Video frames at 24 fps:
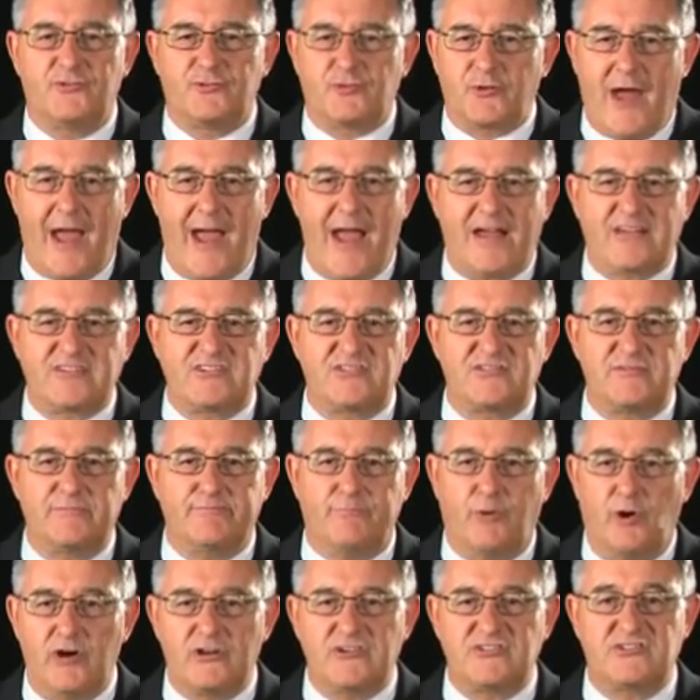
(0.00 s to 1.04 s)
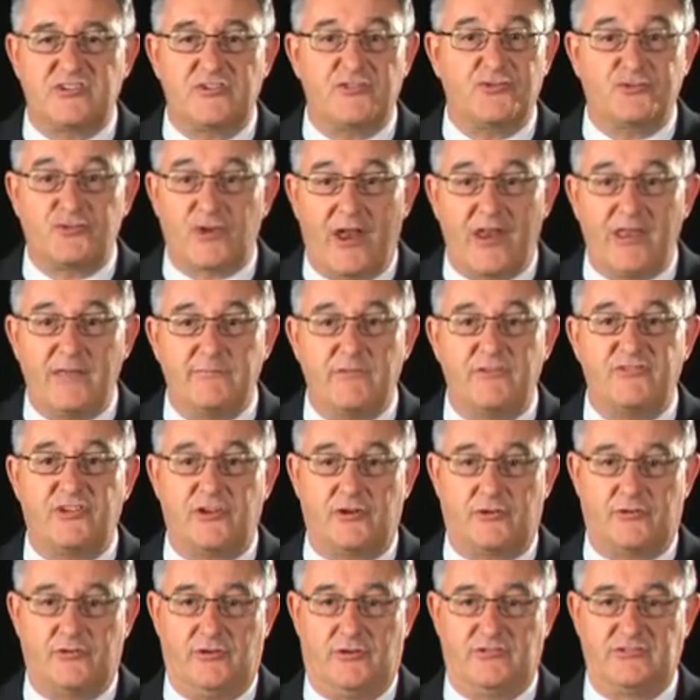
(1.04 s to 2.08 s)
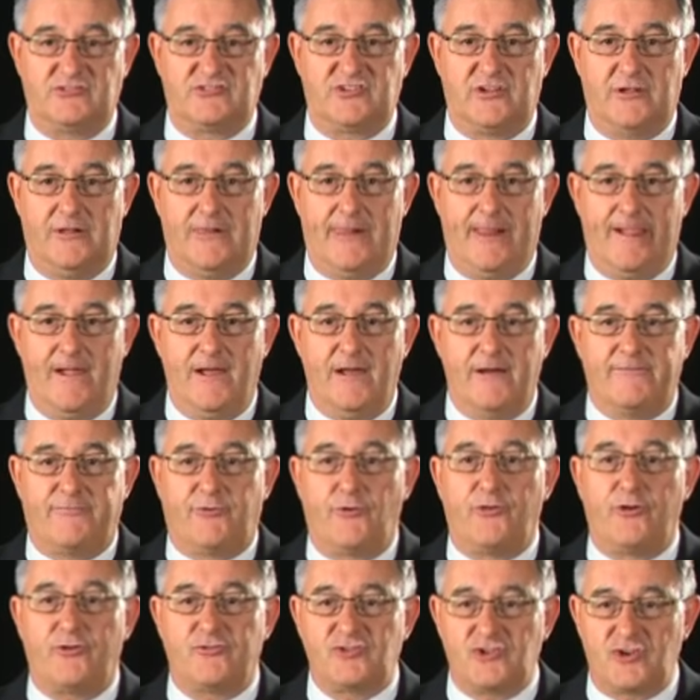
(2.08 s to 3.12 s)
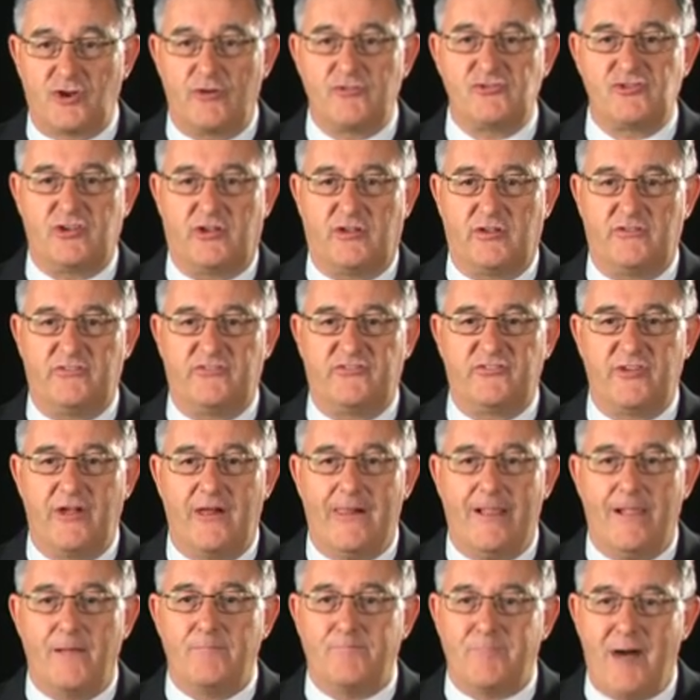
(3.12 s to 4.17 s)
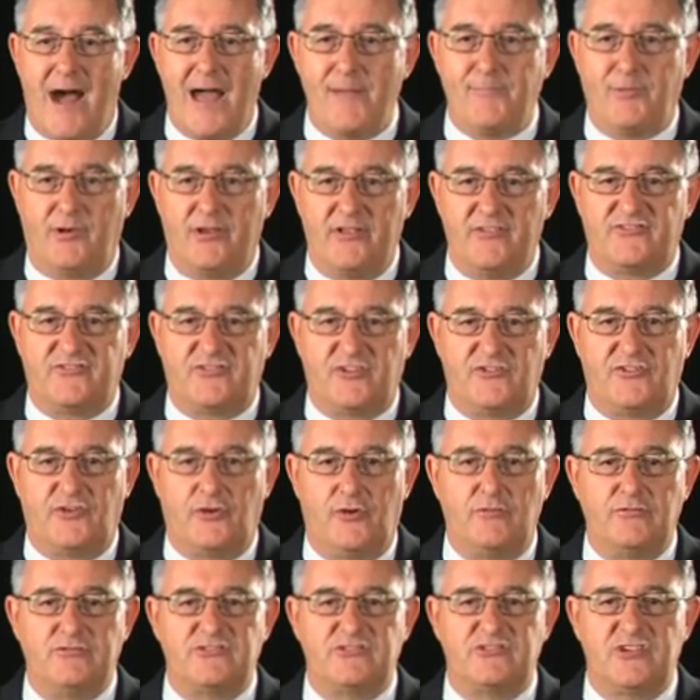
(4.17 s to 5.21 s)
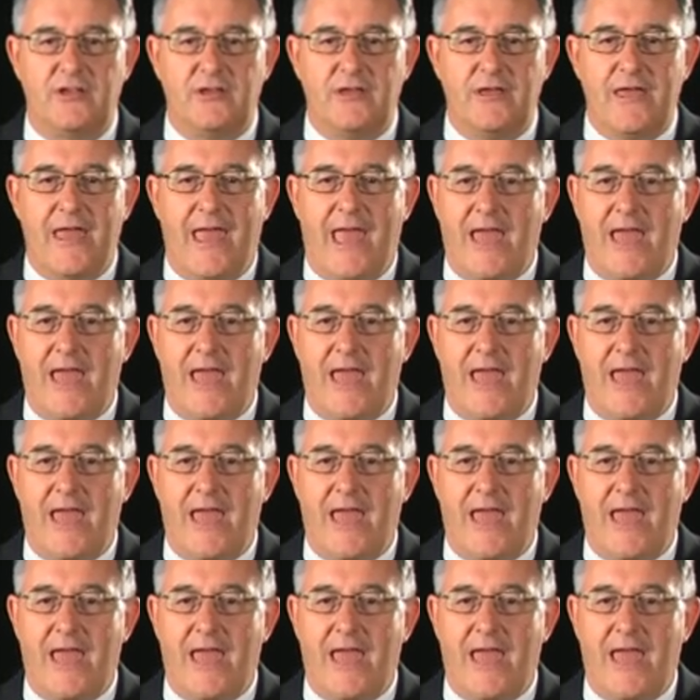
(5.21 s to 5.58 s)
tracts, books, and training materials for their churches, Bible institutes,